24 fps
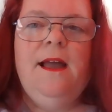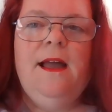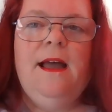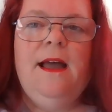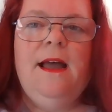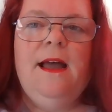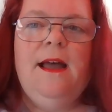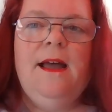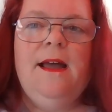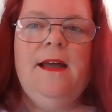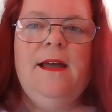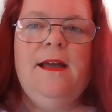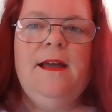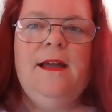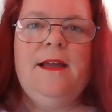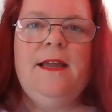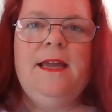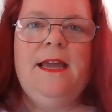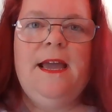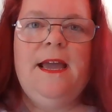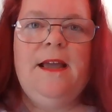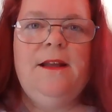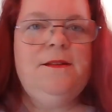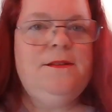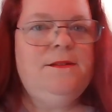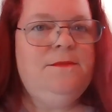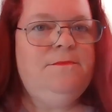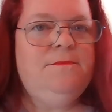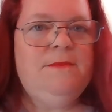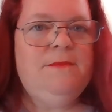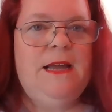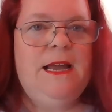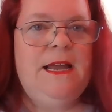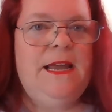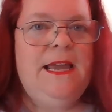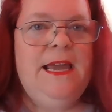I
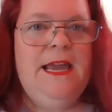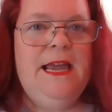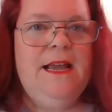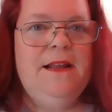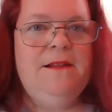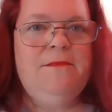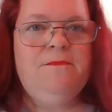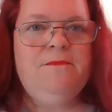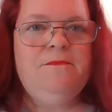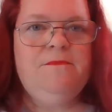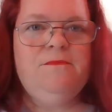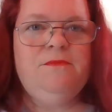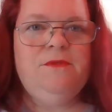can't